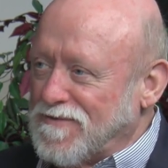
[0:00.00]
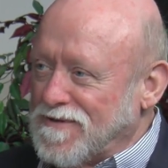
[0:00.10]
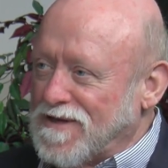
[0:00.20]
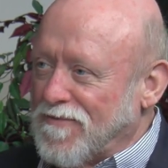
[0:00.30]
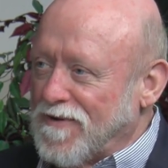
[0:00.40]

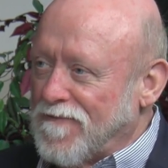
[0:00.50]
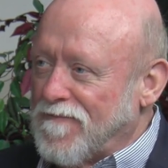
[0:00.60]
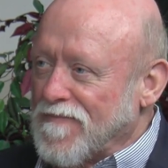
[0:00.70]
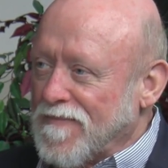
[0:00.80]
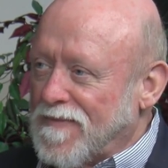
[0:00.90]
Father of
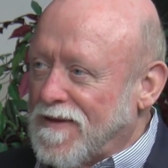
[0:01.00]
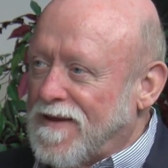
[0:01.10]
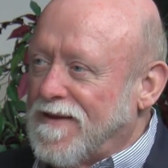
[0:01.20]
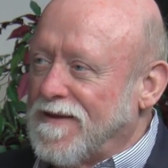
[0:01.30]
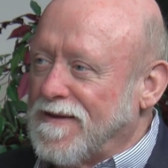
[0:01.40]

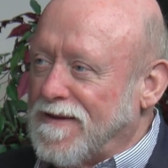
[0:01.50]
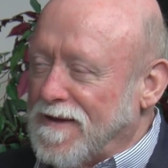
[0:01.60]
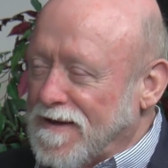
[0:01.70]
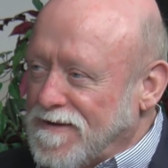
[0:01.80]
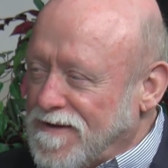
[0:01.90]
Orthodoxy.
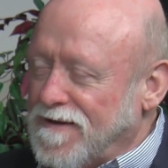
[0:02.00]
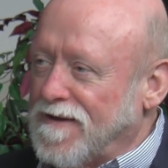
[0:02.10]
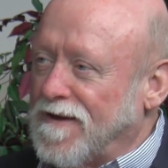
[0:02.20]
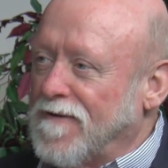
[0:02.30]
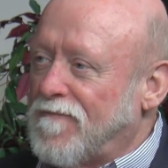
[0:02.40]
yeah, that's what he's
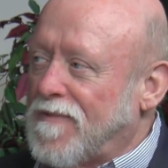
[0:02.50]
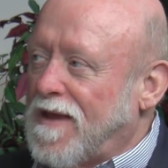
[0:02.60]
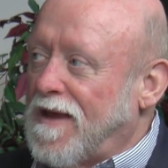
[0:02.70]
yeah. called, yeah.